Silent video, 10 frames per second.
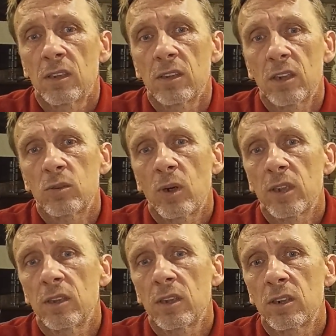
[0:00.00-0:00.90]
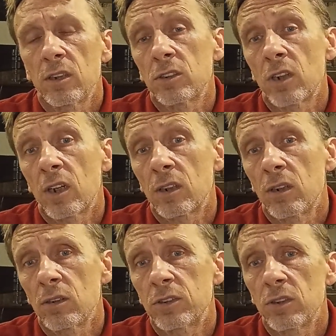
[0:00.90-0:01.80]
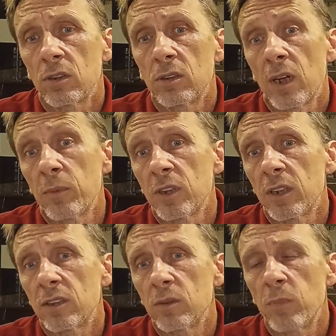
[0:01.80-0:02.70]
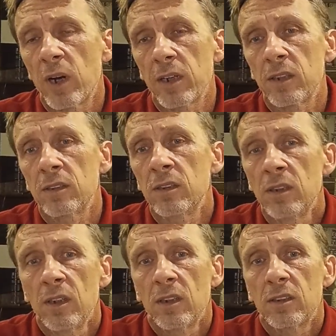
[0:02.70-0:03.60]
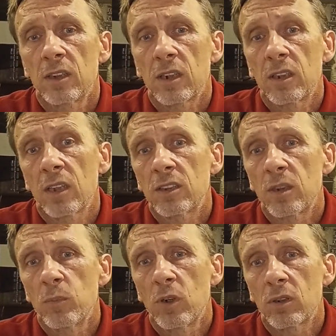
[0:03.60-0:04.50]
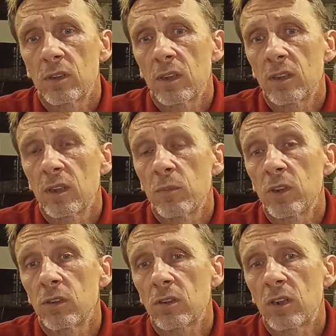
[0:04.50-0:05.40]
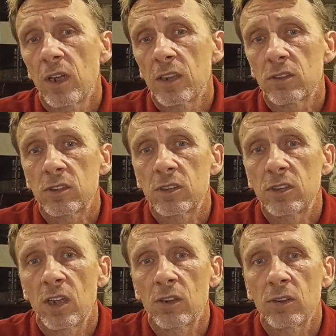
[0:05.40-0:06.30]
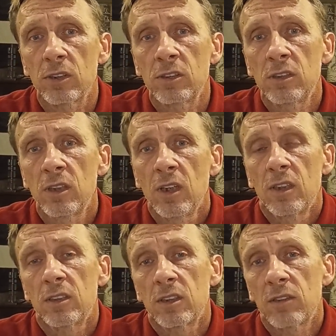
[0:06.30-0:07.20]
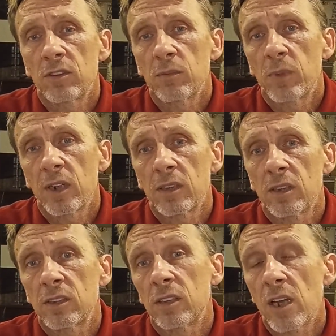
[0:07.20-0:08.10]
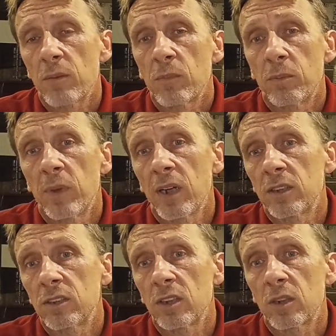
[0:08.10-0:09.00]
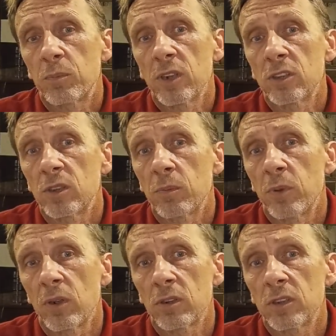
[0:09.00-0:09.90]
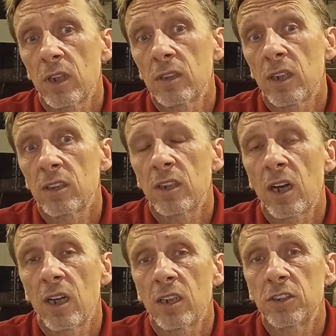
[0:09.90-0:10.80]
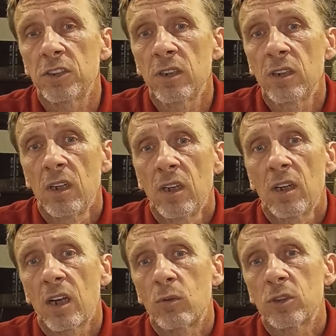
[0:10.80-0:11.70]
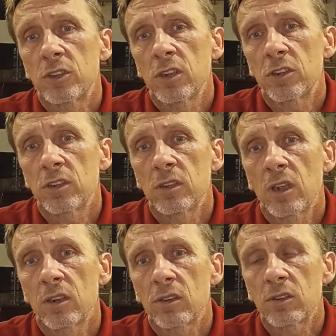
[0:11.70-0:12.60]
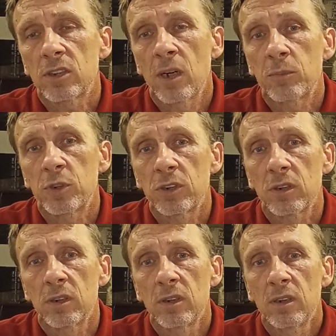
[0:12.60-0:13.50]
That's why the rich are also dominated by it. They are nothing more than the middle class on steroids, driven by the same basic principles and ideology, acquisition and consumption.